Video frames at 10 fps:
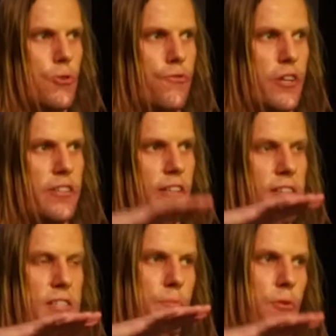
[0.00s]
2
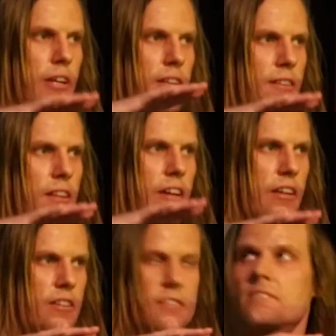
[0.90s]
vertically separated
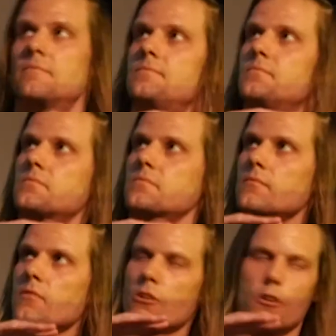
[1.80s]
layers
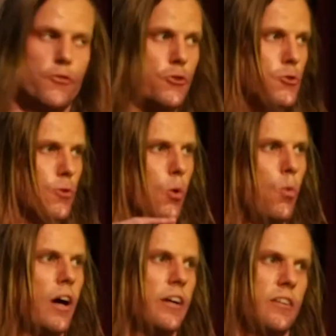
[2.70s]
of
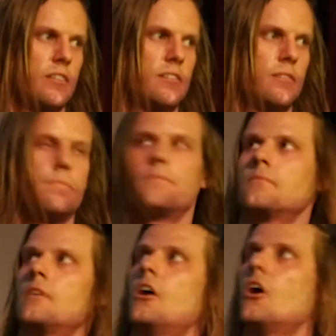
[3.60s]
control
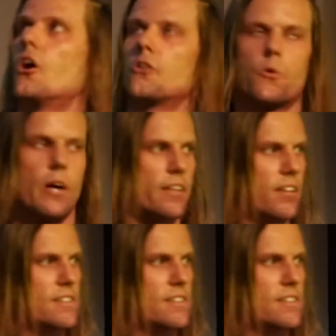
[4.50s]
wires. On the